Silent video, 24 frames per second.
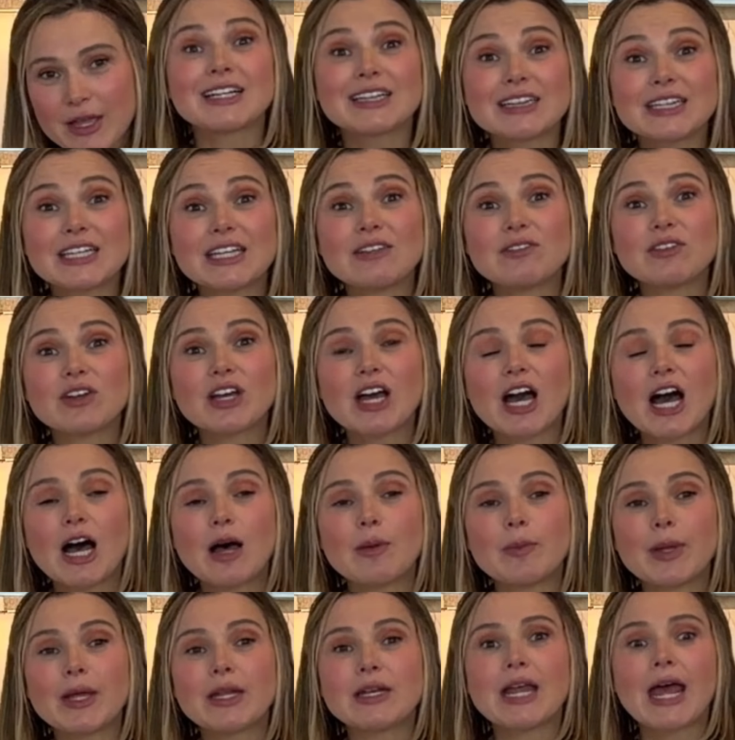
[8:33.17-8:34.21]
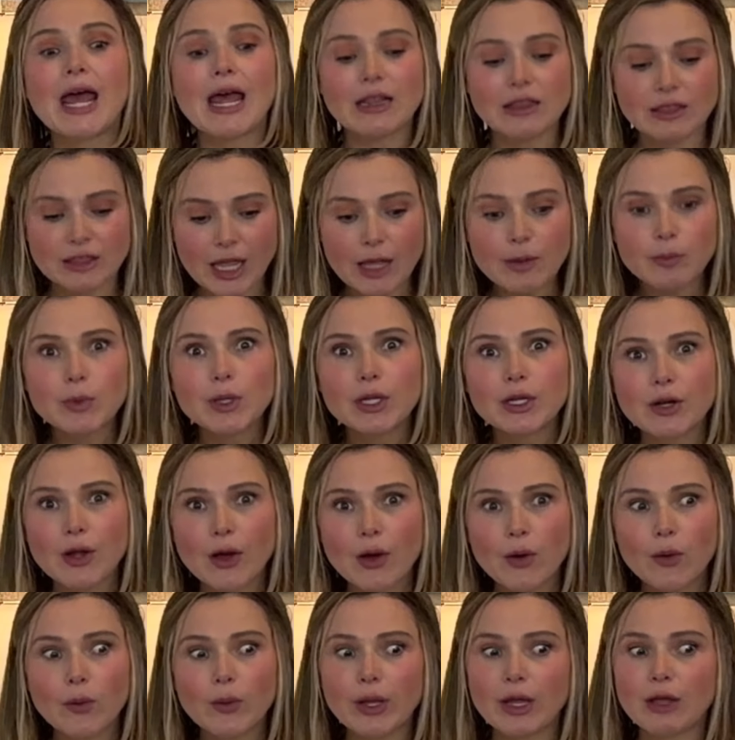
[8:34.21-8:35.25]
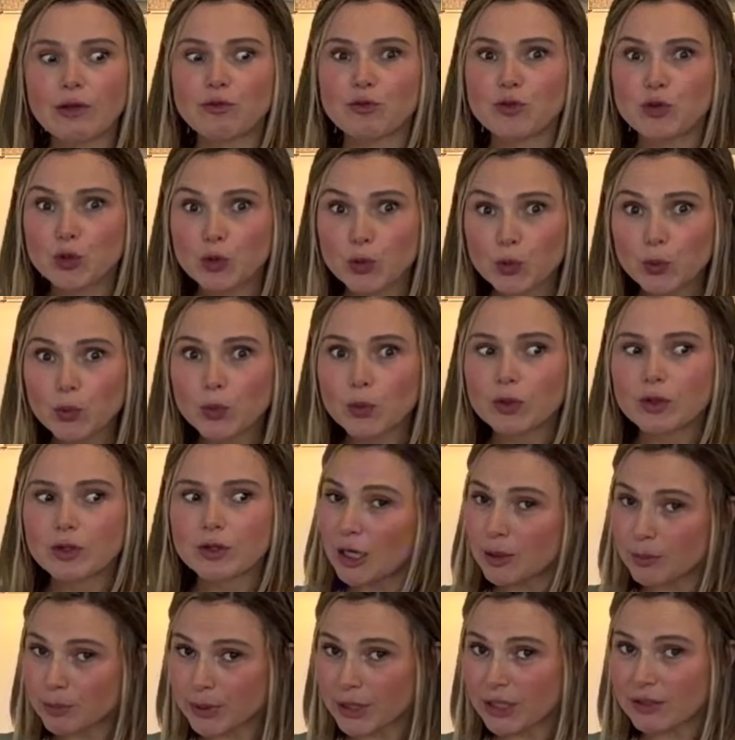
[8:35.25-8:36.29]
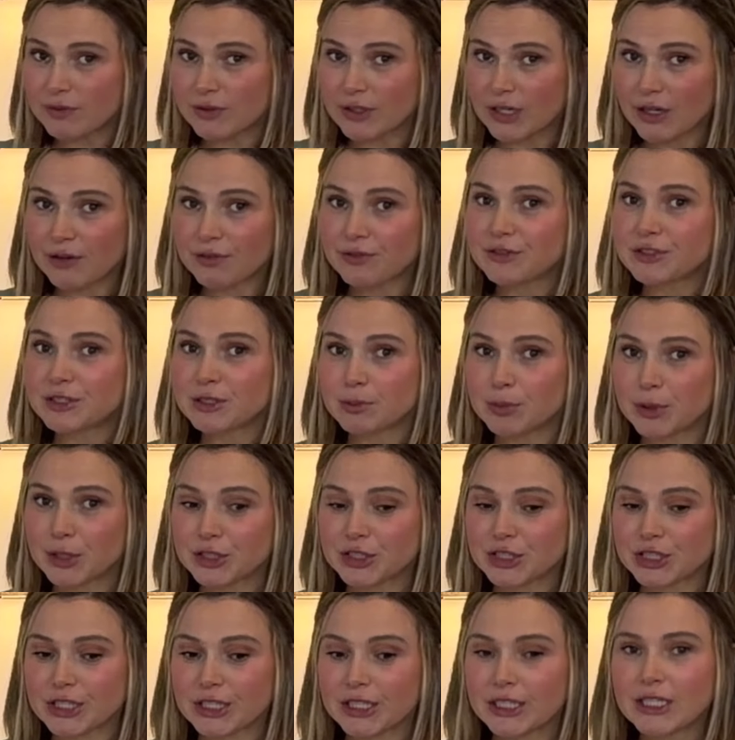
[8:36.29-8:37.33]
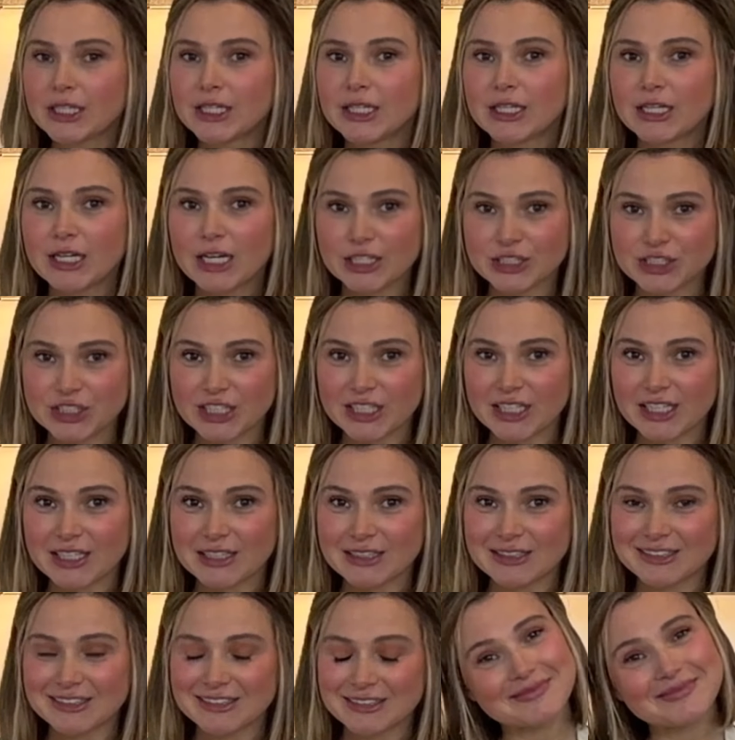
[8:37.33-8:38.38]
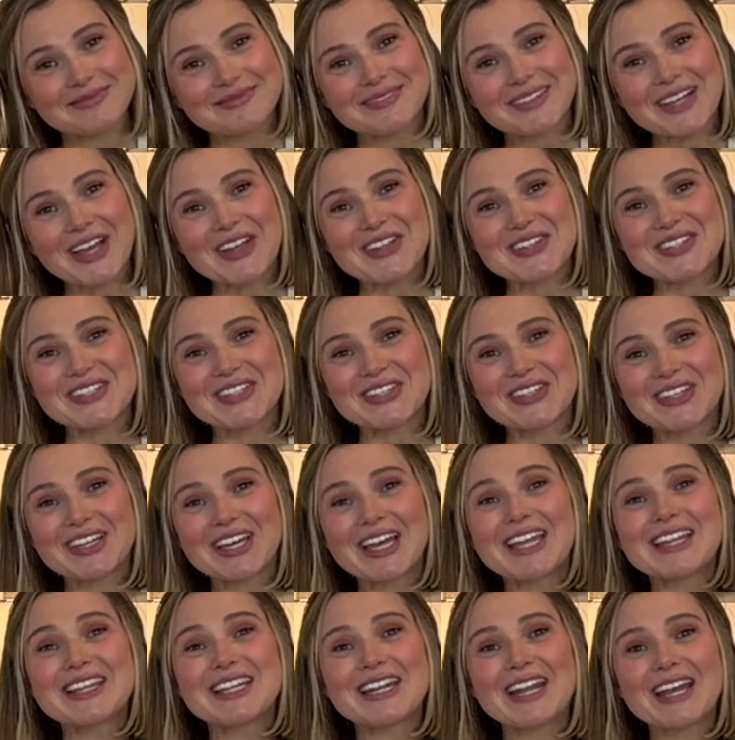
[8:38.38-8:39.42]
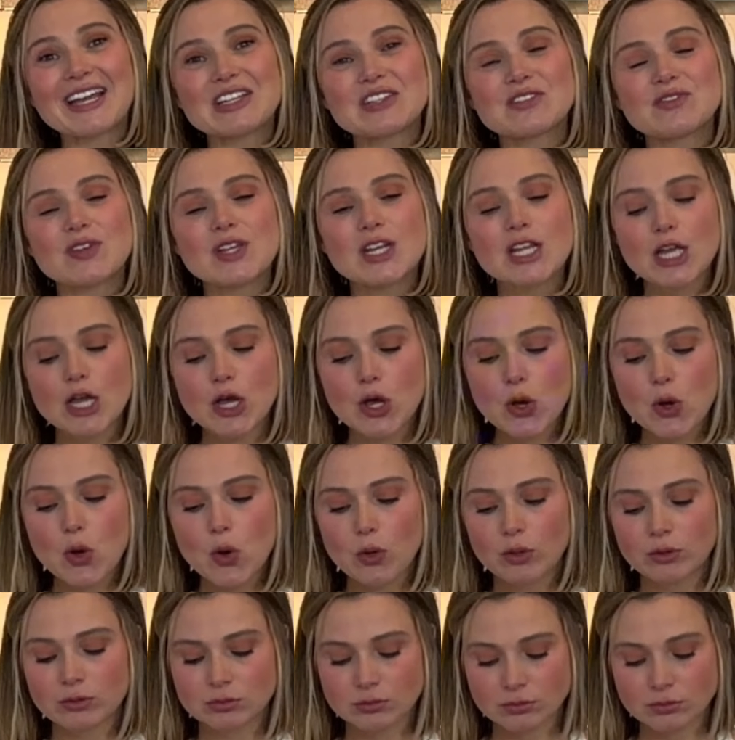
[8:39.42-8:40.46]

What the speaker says: leave a comment, and let me know if you are brave enough to butcher a chicken. I'll see you in the next video.